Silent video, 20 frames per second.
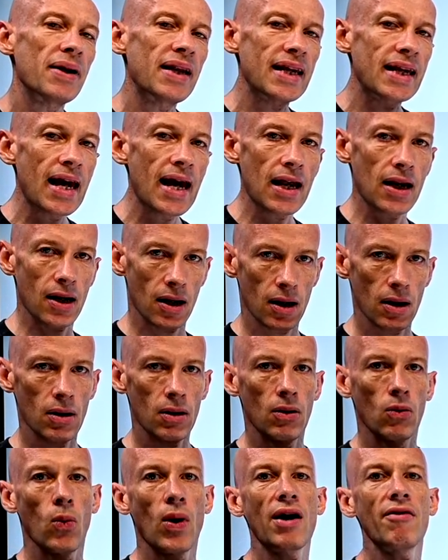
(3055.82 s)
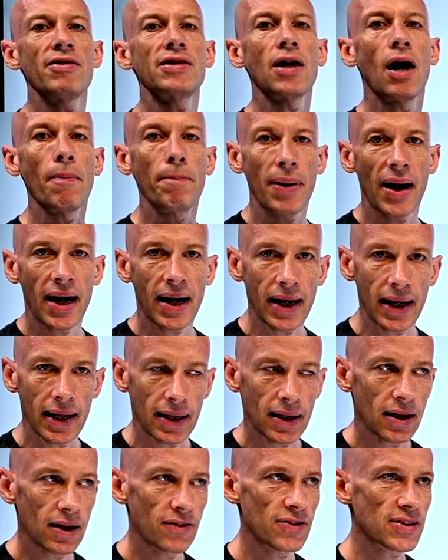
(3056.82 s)
But again, where is our
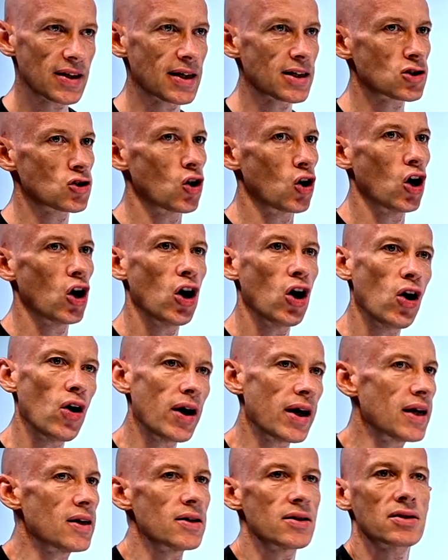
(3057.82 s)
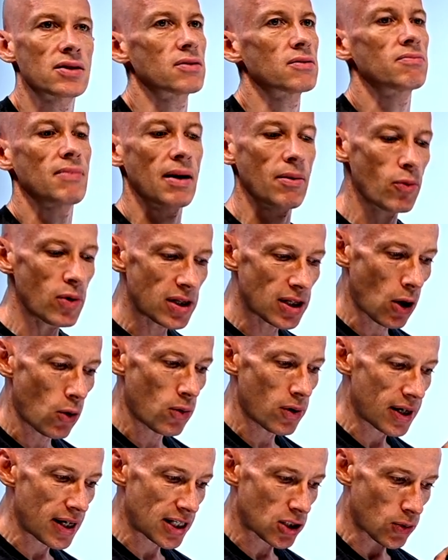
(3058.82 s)
pain? If something's not hurting us, maybe we
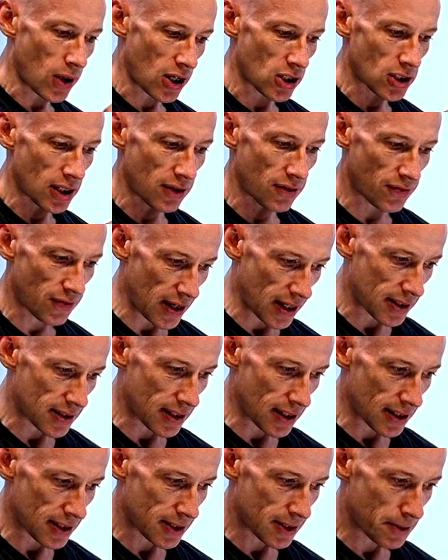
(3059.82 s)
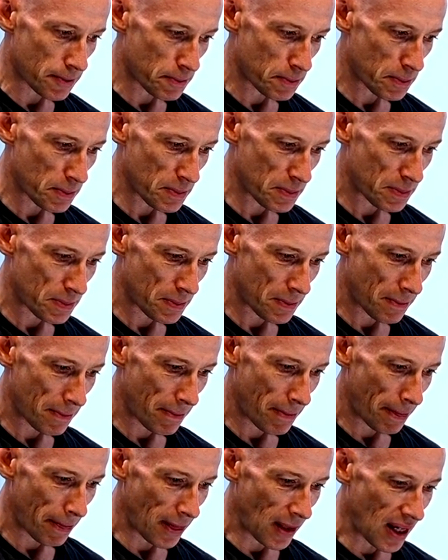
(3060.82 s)
don't need to actually fix this.
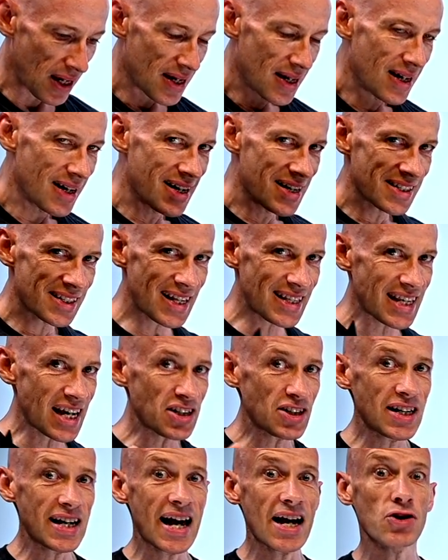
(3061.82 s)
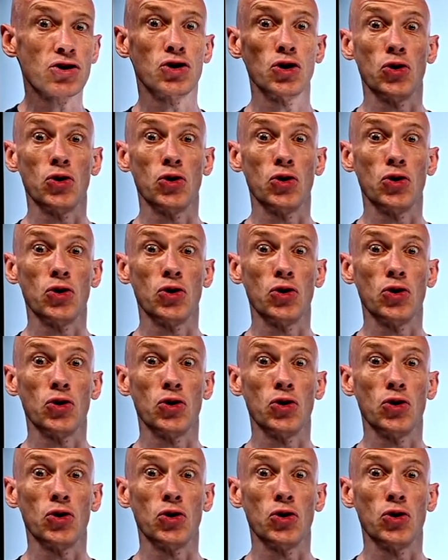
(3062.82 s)
So let's actually now